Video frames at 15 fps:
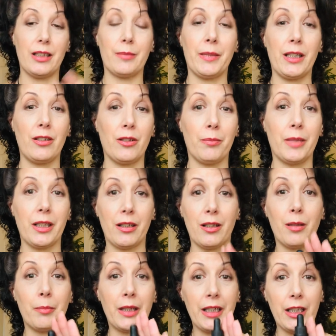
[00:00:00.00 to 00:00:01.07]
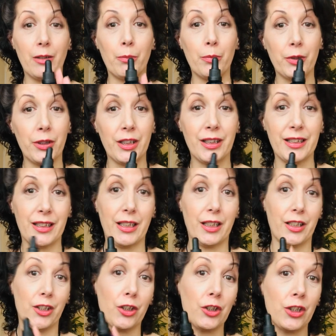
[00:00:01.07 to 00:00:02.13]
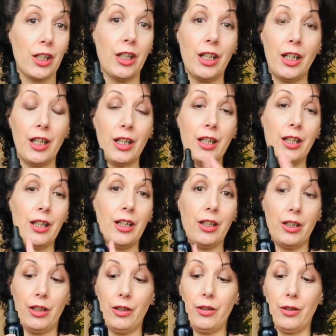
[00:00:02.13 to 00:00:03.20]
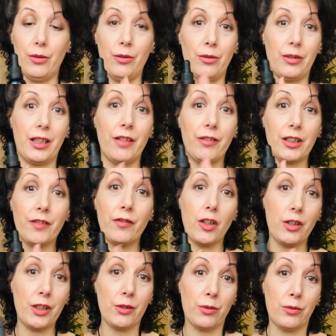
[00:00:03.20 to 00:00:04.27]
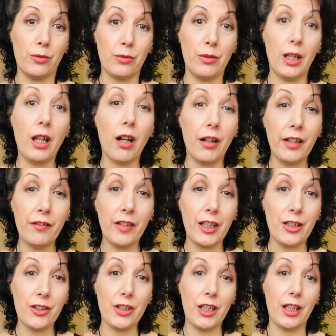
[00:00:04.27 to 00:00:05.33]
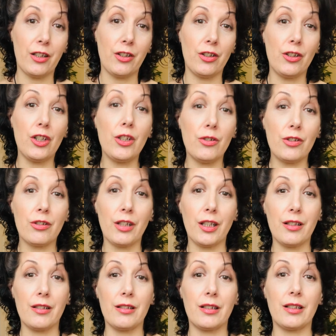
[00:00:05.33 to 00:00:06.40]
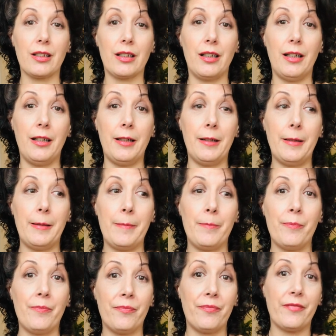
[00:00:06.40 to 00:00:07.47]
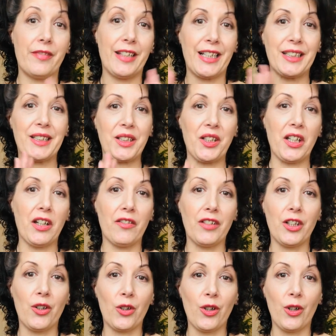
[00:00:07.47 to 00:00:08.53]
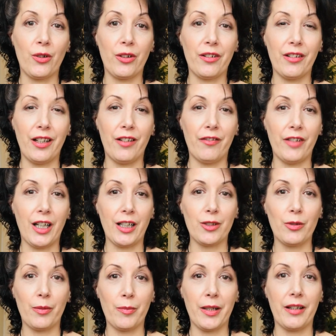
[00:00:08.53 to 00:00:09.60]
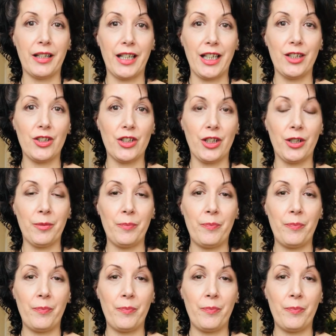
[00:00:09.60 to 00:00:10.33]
spend our money on products that are going to, you know, give us vital life energy and nutrients, that's going to have a knock-on effect with Mother Nature.